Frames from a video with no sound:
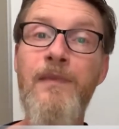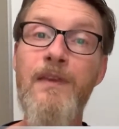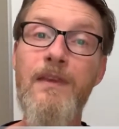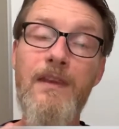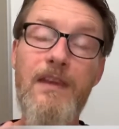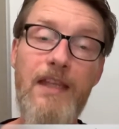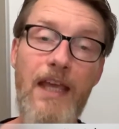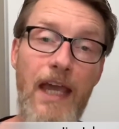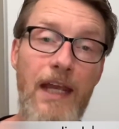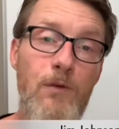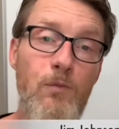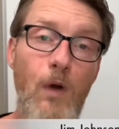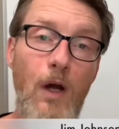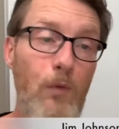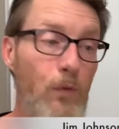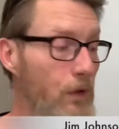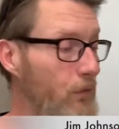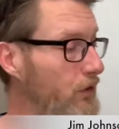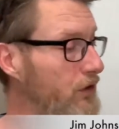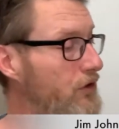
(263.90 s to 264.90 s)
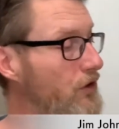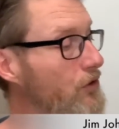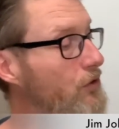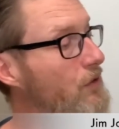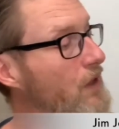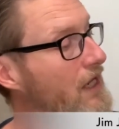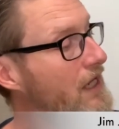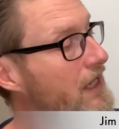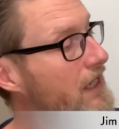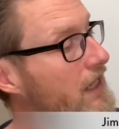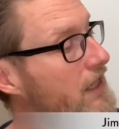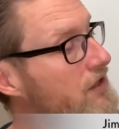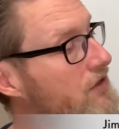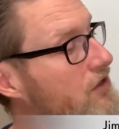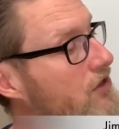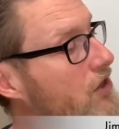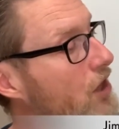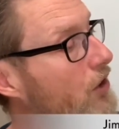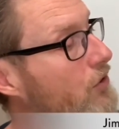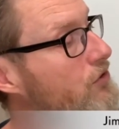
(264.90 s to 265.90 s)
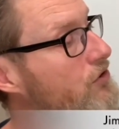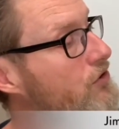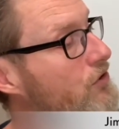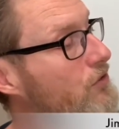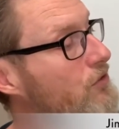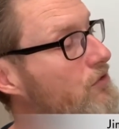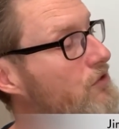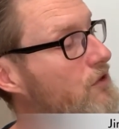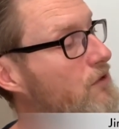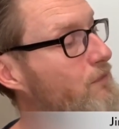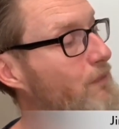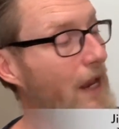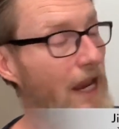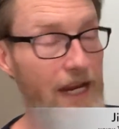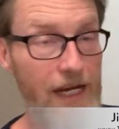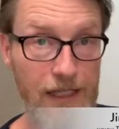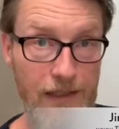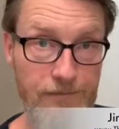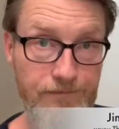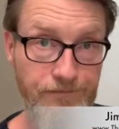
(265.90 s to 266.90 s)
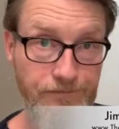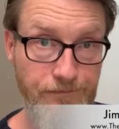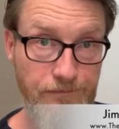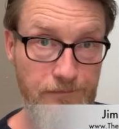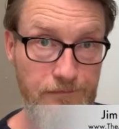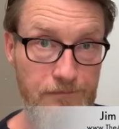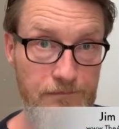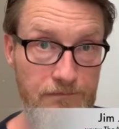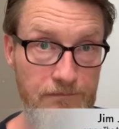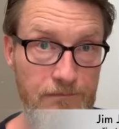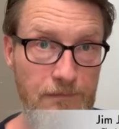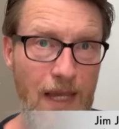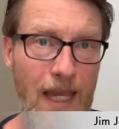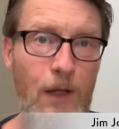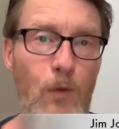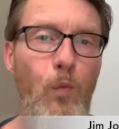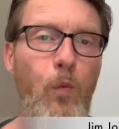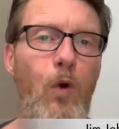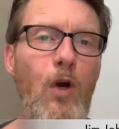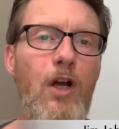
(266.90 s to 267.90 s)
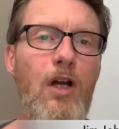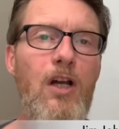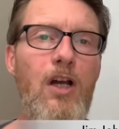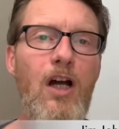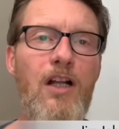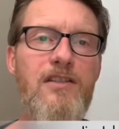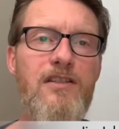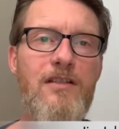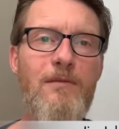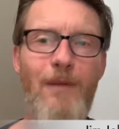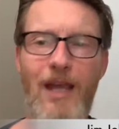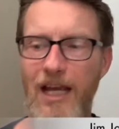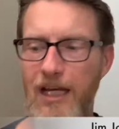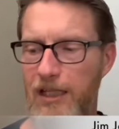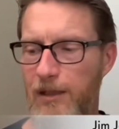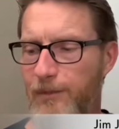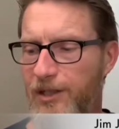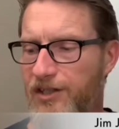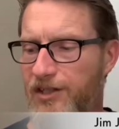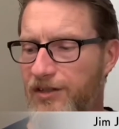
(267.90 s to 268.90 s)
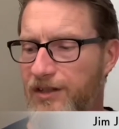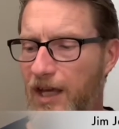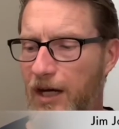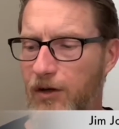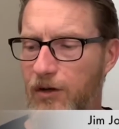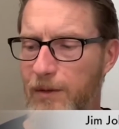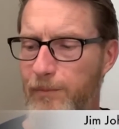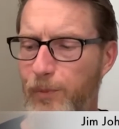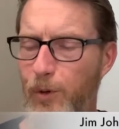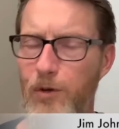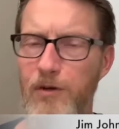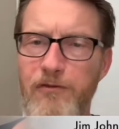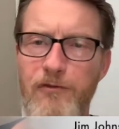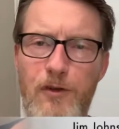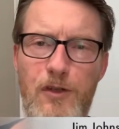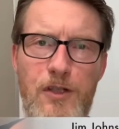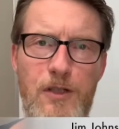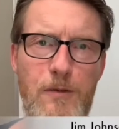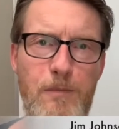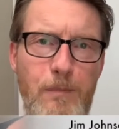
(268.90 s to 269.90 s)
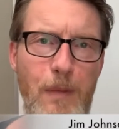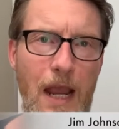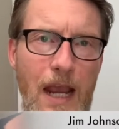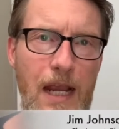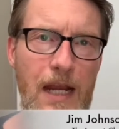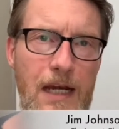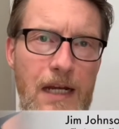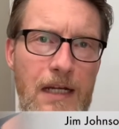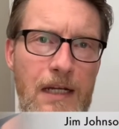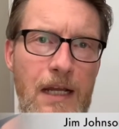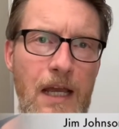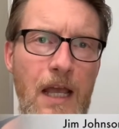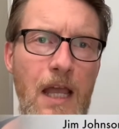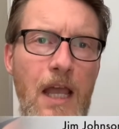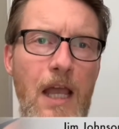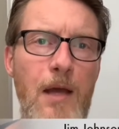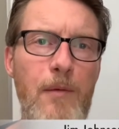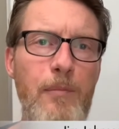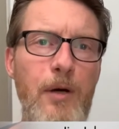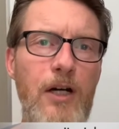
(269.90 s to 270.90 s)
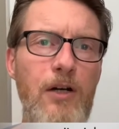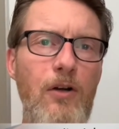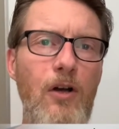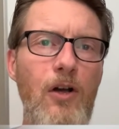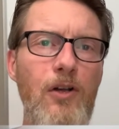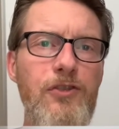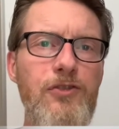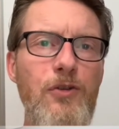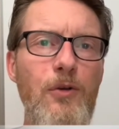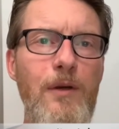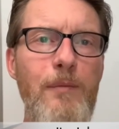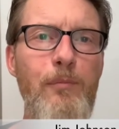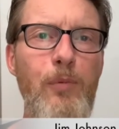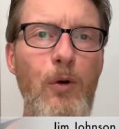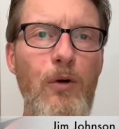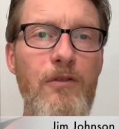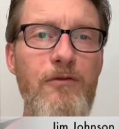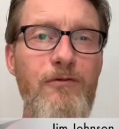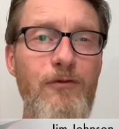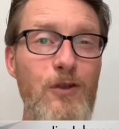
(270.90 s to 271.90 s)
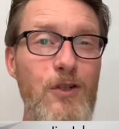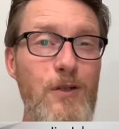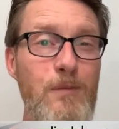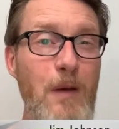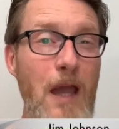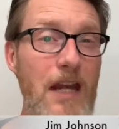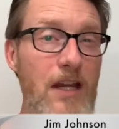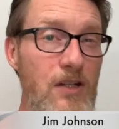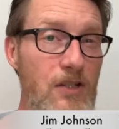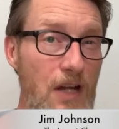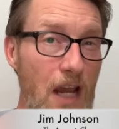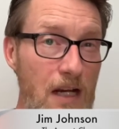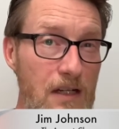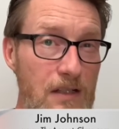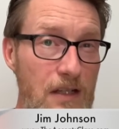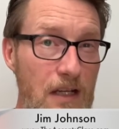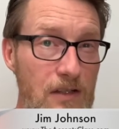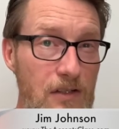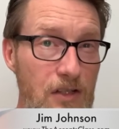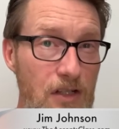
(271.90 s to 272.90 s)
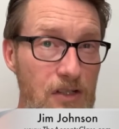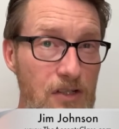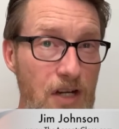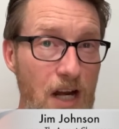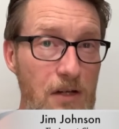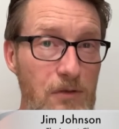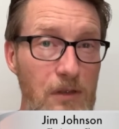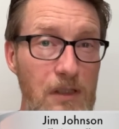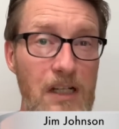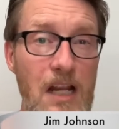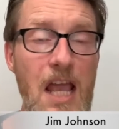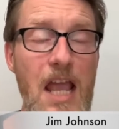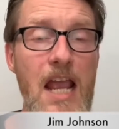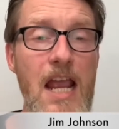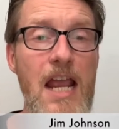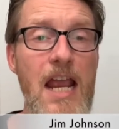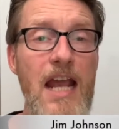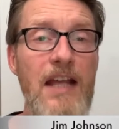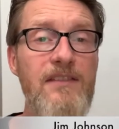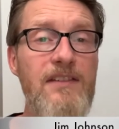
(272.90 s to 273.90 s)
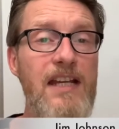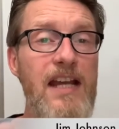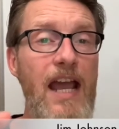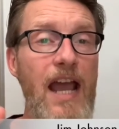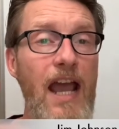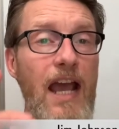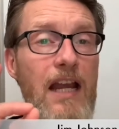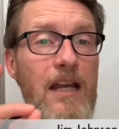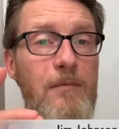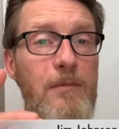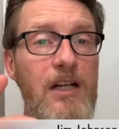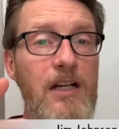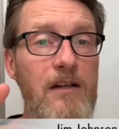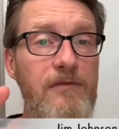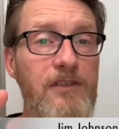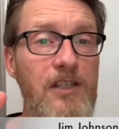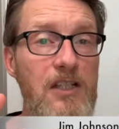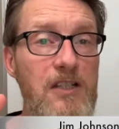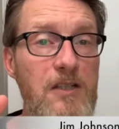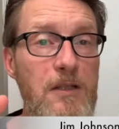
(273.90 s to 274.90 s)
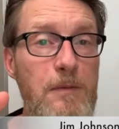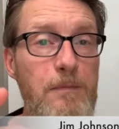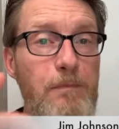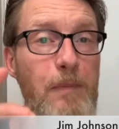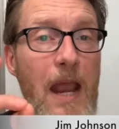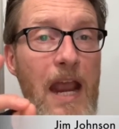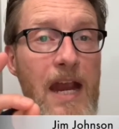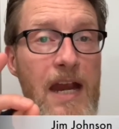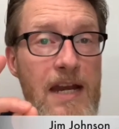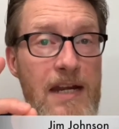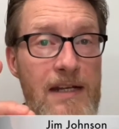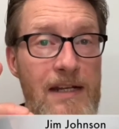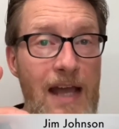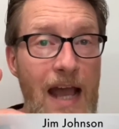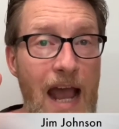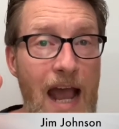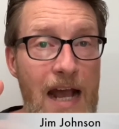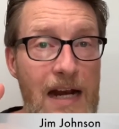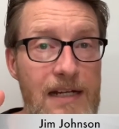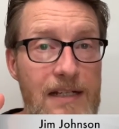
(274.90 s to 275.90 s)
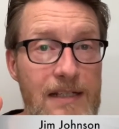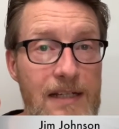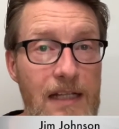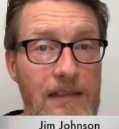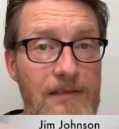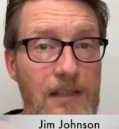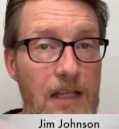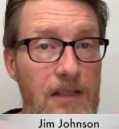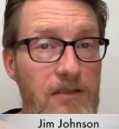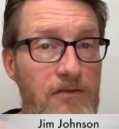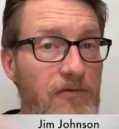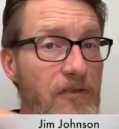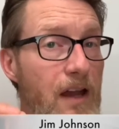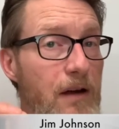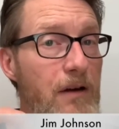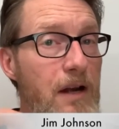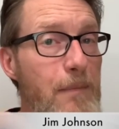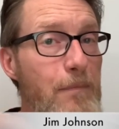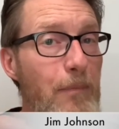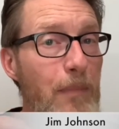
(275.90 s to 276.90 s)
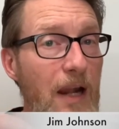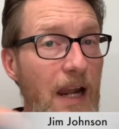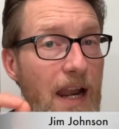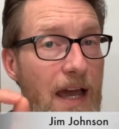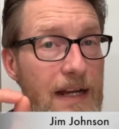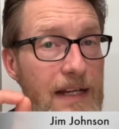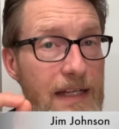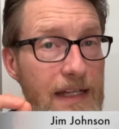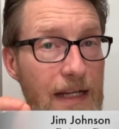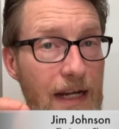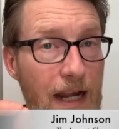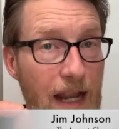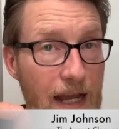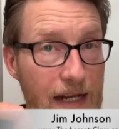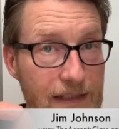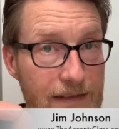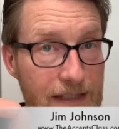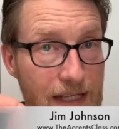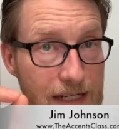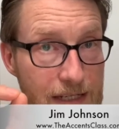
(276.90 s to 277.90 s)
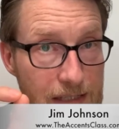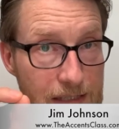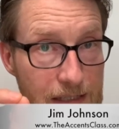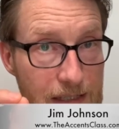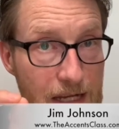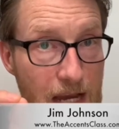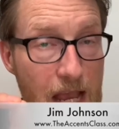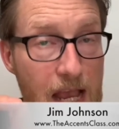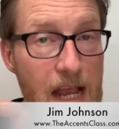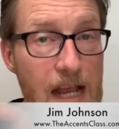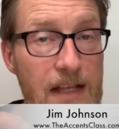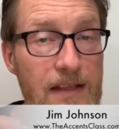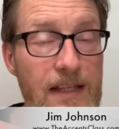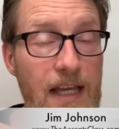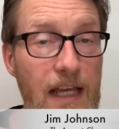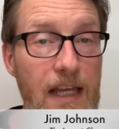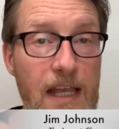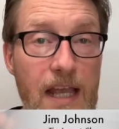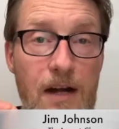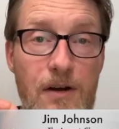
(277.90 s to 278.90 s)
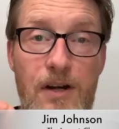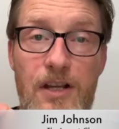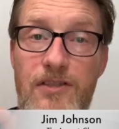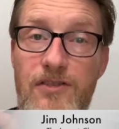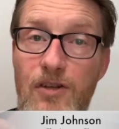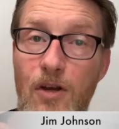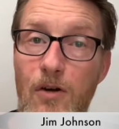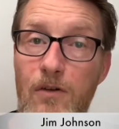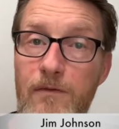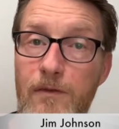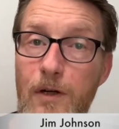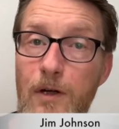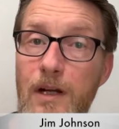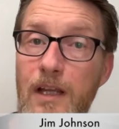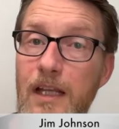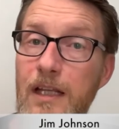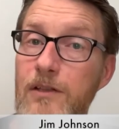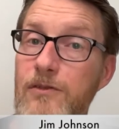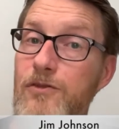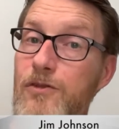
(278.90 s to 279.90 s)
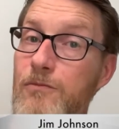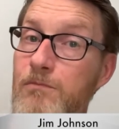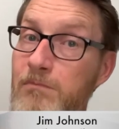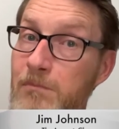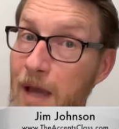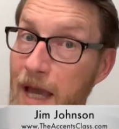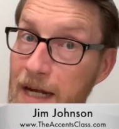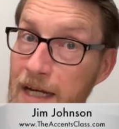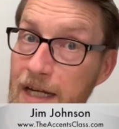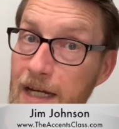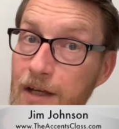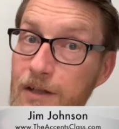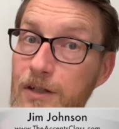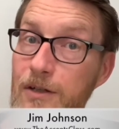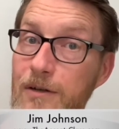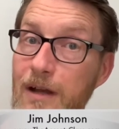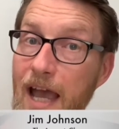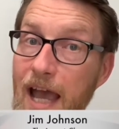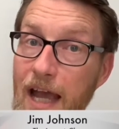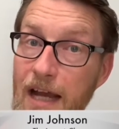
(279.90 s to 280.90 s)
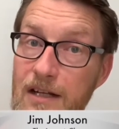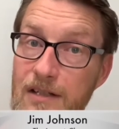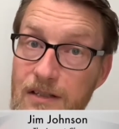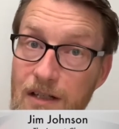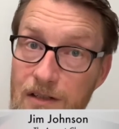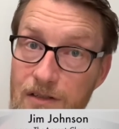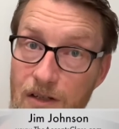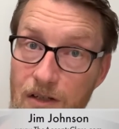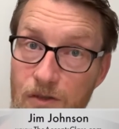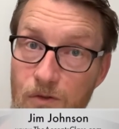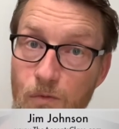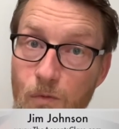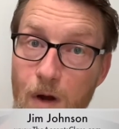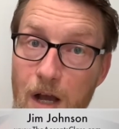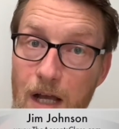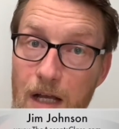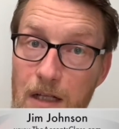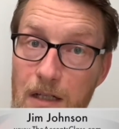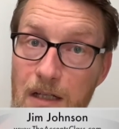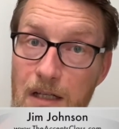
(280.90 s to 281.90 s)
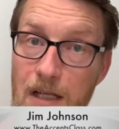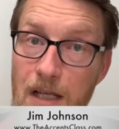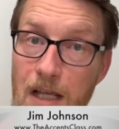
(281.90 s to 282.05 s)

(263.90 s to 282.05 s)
Then what we will do is go to Spain and work on some elements that are important for Spain, but are also important for Spanish accents in general. And the element of the Spain accent that's very plucky like this, that carries over into many other accents as well.